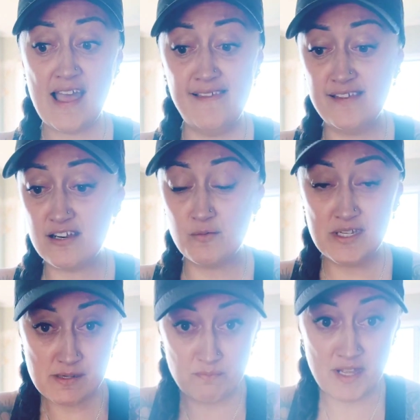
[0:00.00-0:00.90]
And then I
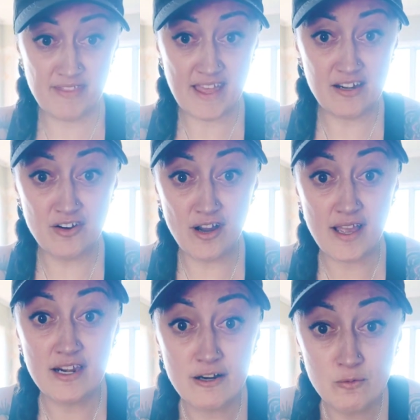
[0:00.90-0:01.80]
went to bed that
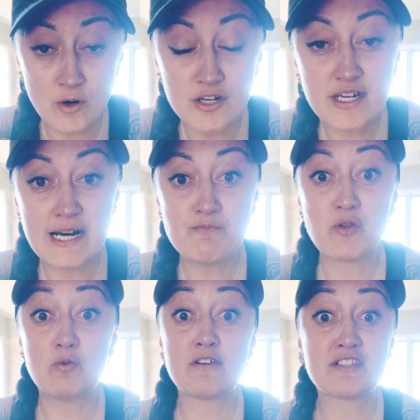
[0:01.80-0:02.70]
night and I woke
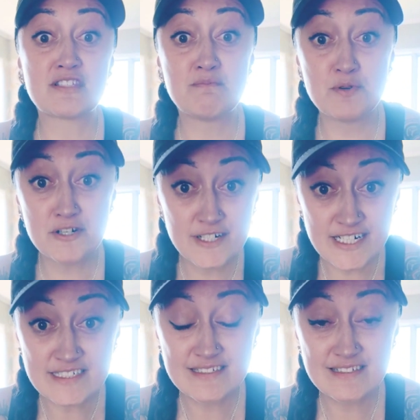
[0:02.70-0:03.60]
up with
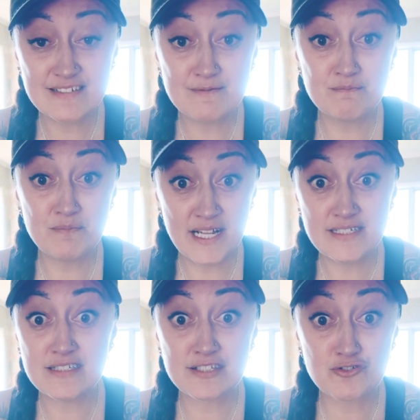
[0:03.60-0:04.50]
spirit
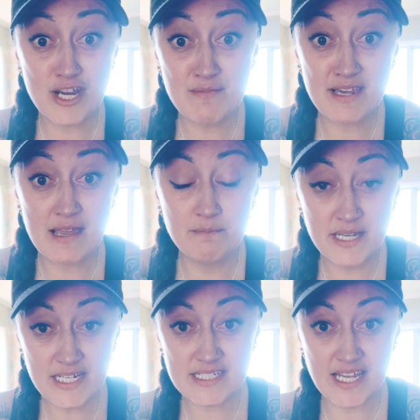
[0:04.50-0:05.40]
bloody screaming at
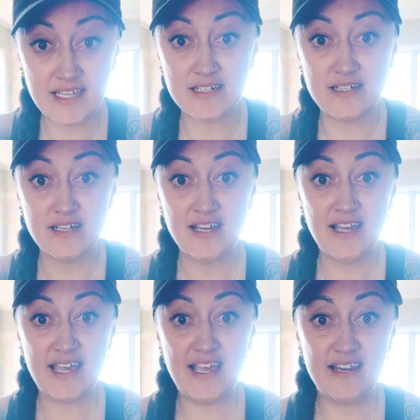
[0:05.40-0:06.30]
me to take it.
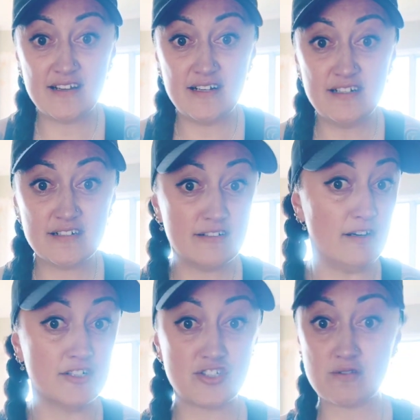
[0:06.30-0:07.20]
And
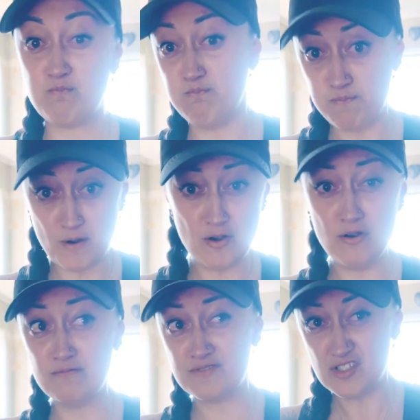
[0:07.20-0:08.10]
I just
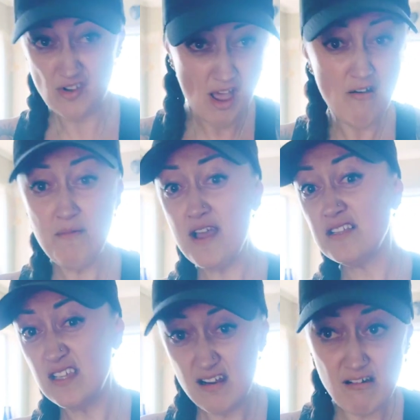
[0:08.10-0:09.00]
boomed,
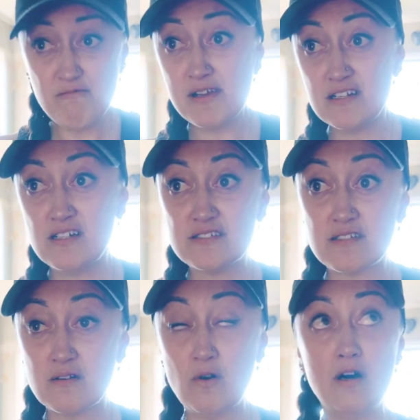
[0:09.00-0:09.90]
Ivermectin. And I was
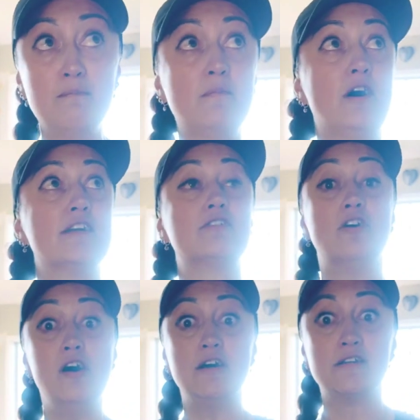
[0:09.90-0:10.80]
like, oh my
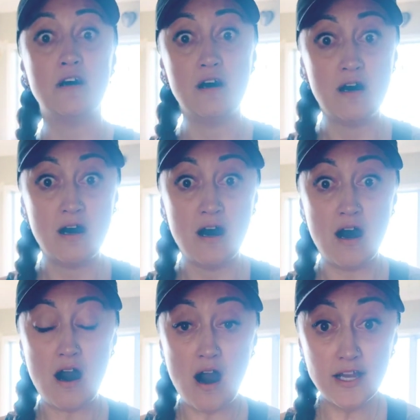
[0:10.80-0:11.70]
God,
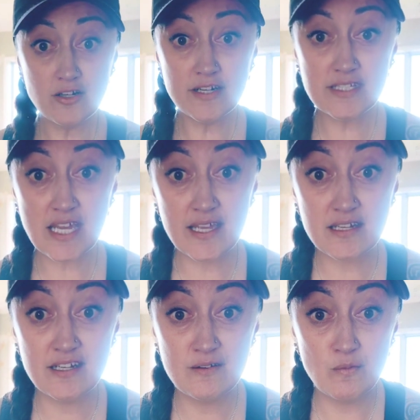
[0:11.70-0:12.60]
I got to take
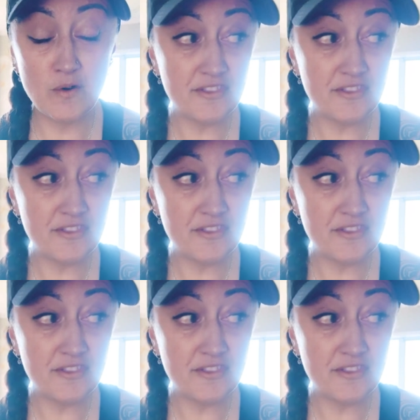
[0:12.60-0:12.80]
it.